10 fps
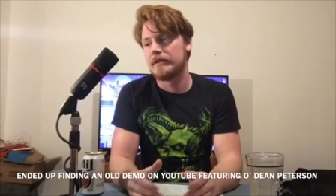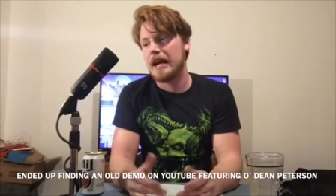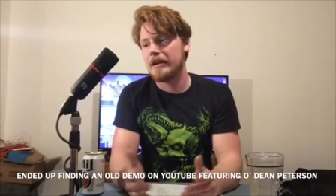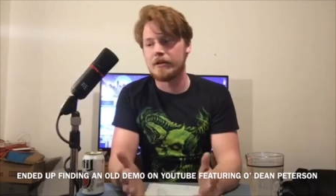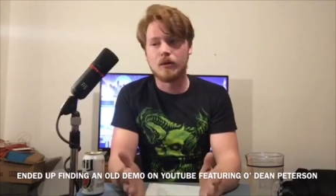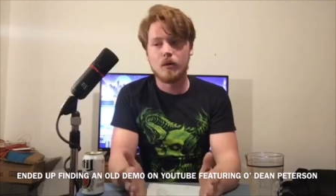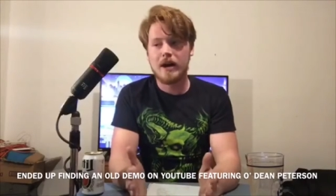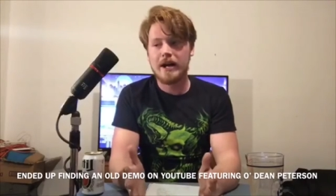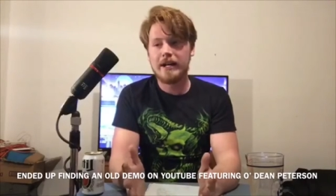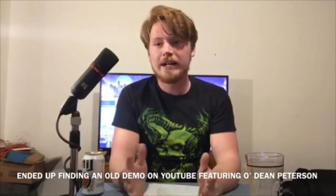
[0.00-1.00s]
I don't know
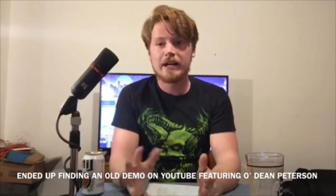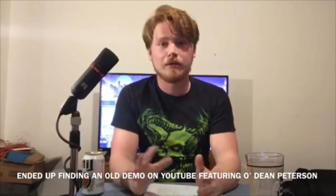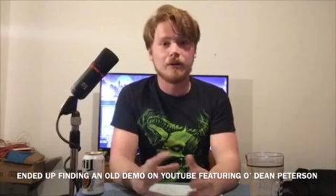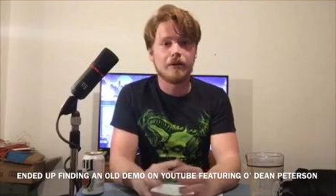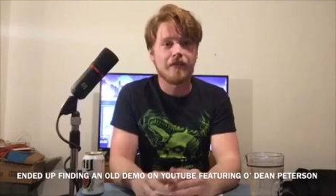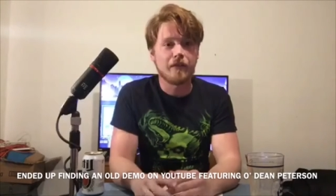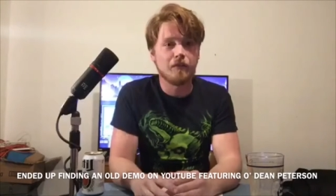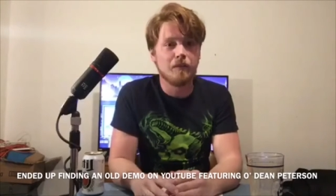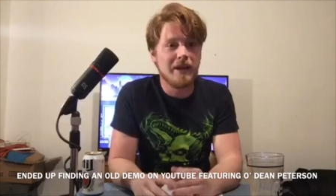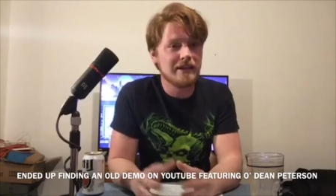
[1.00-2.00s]
why. I don't know if they
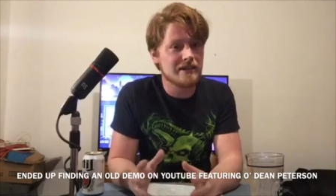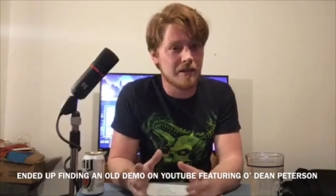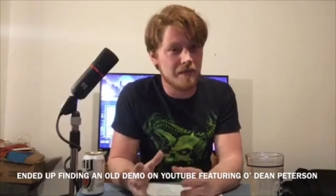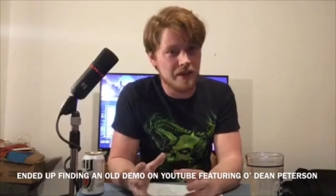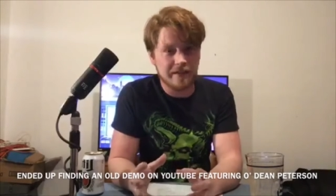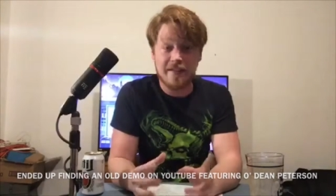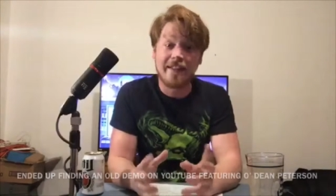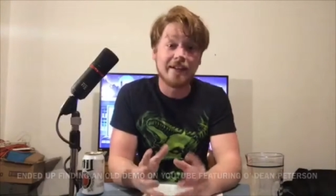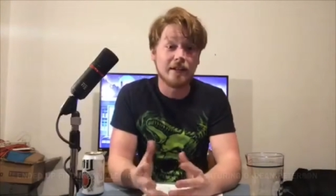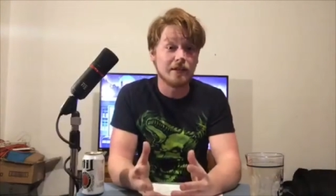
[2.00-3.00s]
made something and then they
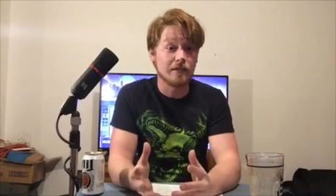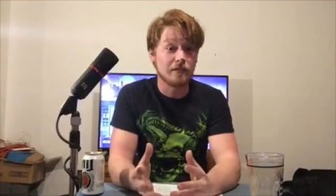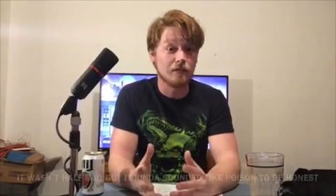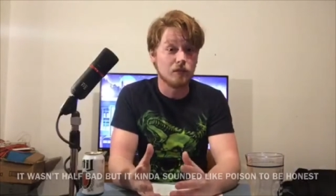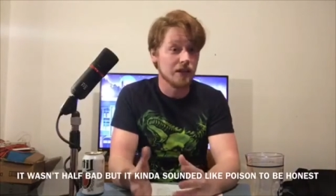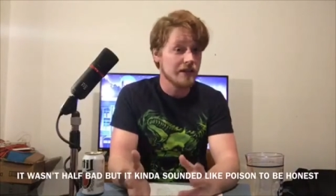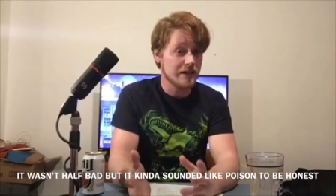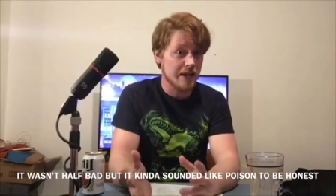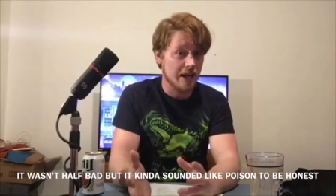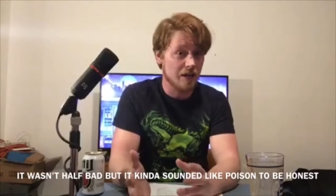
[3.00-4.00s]
didn't release
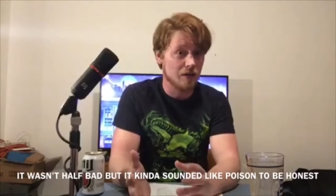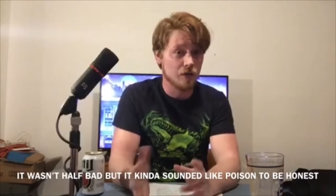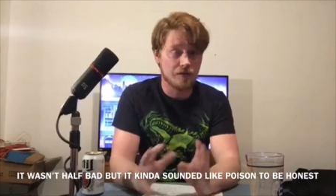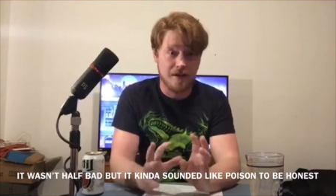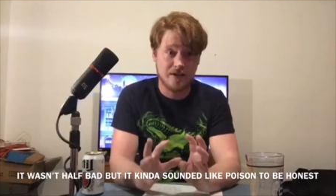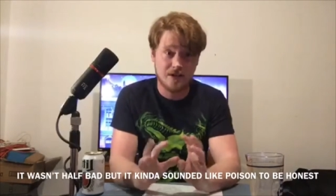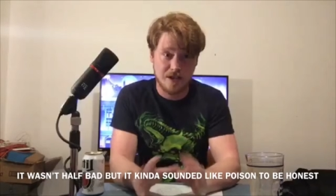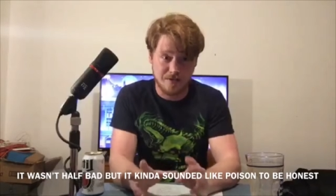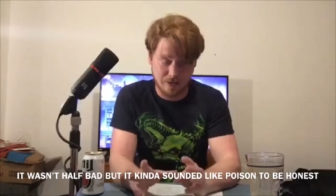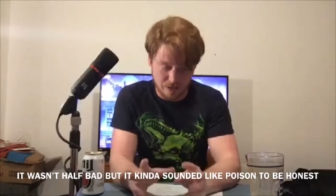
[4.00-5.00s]
it out, or if I just
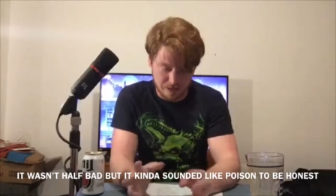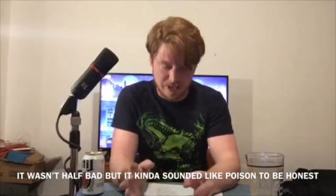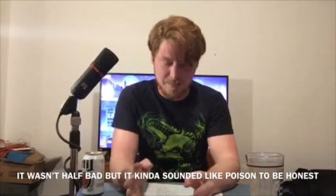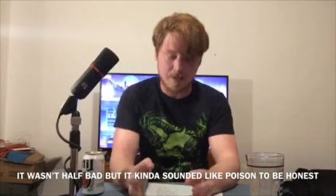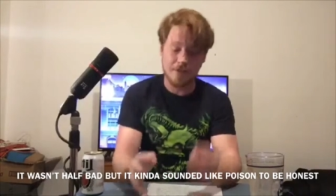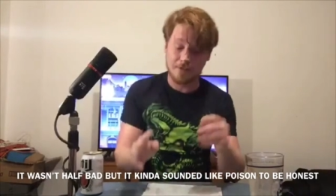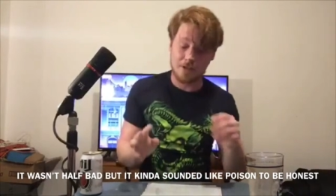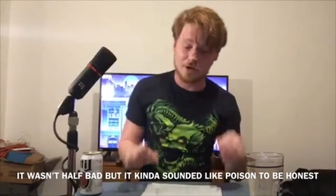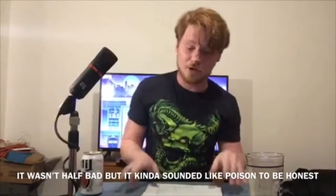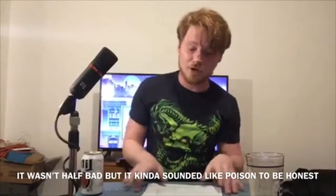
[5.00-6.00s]
haven't looked deep enough
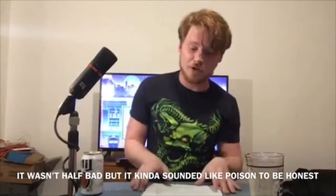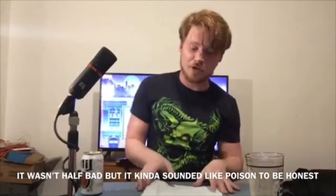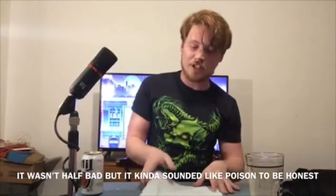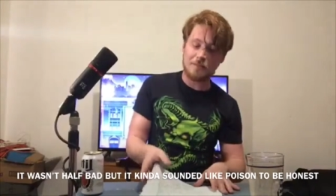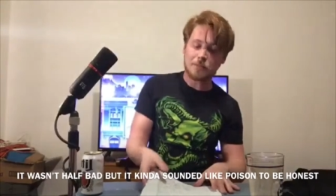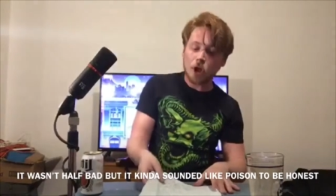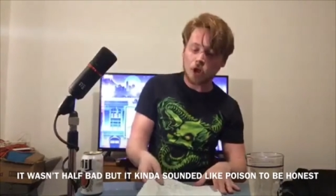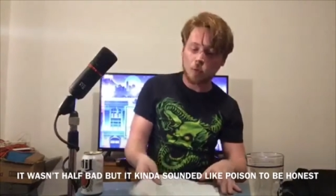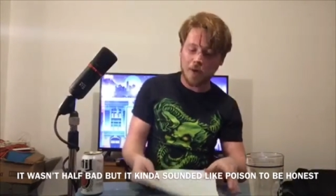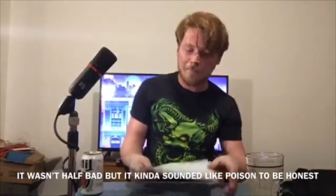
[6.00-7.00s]
into the deep
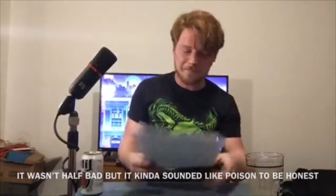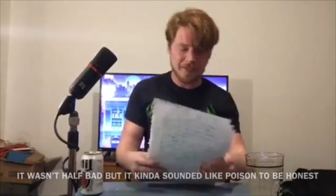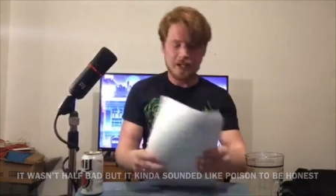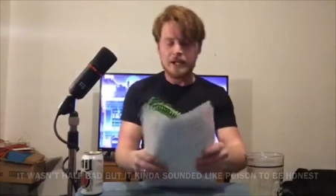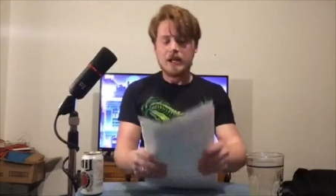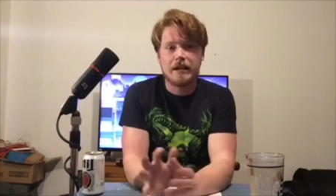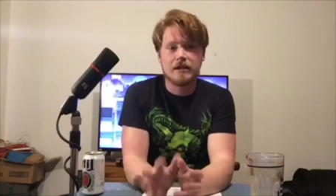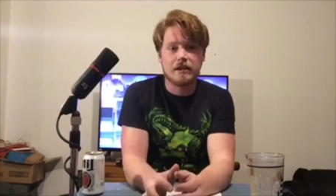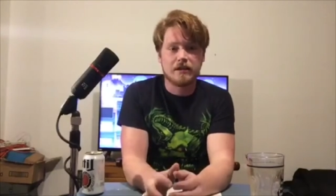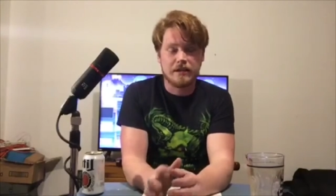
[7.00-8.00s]
dark web. And
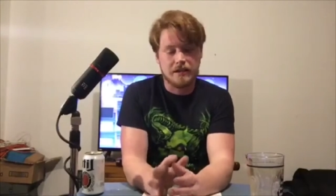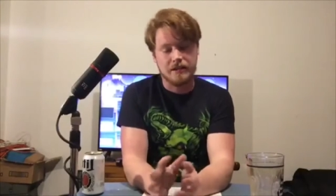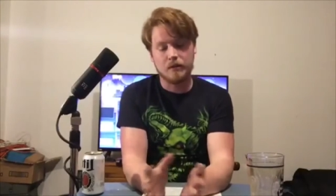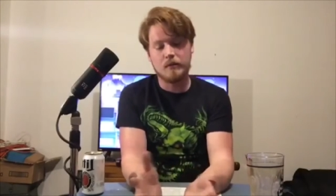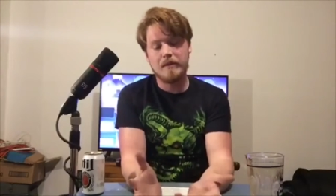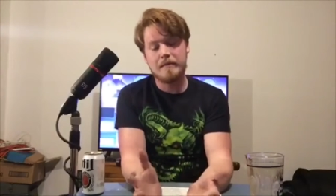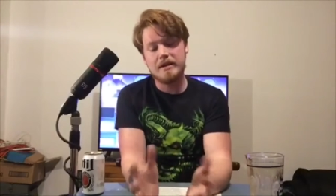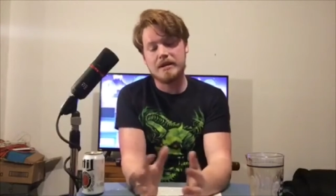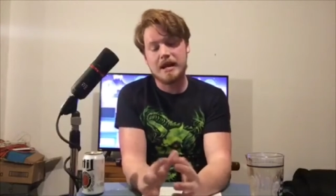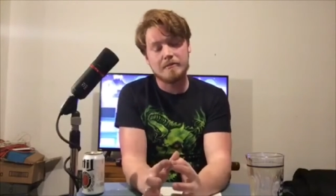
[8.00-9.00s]
thought that they would
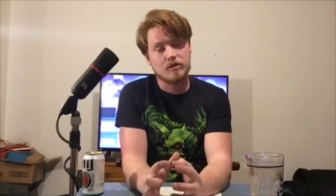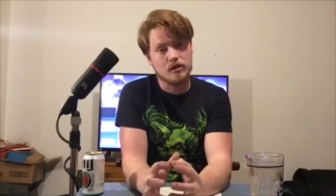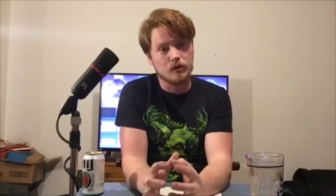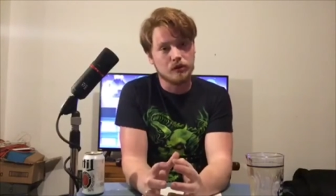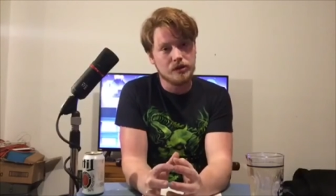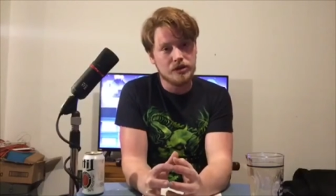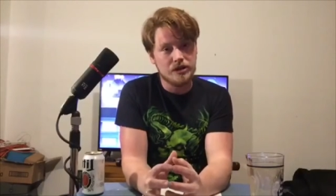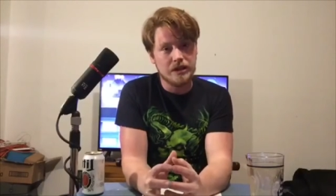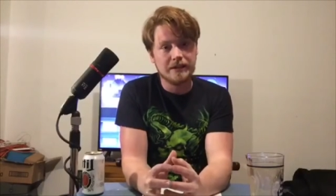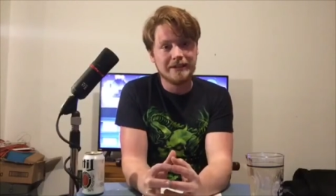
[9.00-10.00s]
maybe capture the
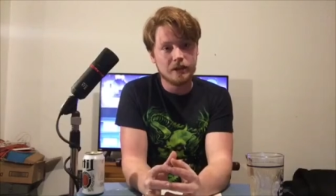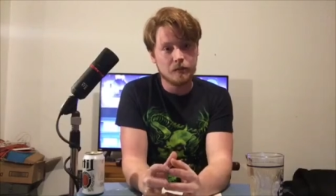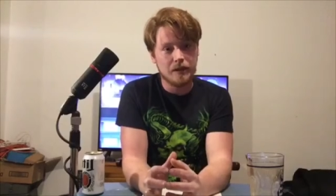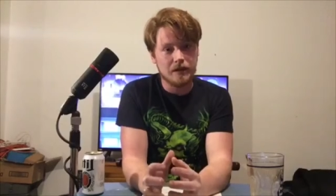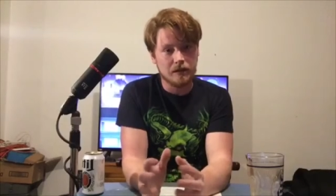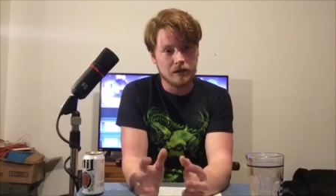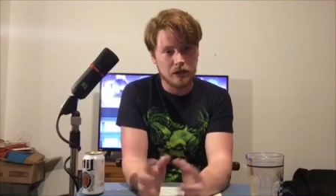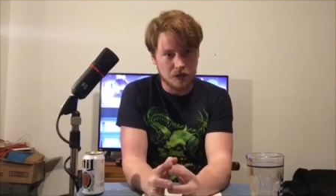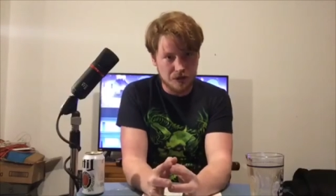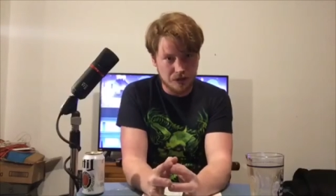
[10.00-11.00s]
origin a little bit
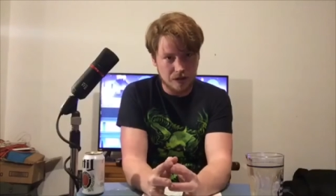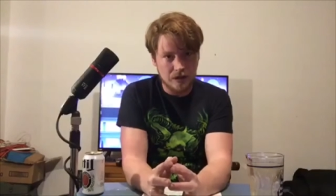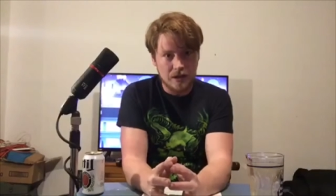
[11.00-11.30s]
closer.